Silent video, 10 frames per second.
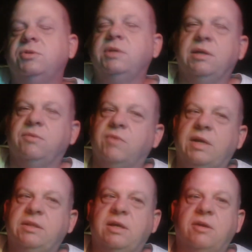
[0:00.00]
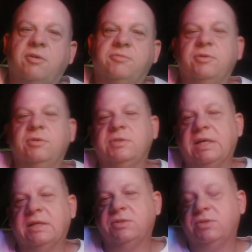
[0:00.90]
You can't write that off on your
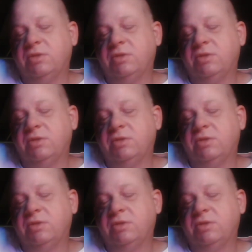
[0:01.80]
taxes.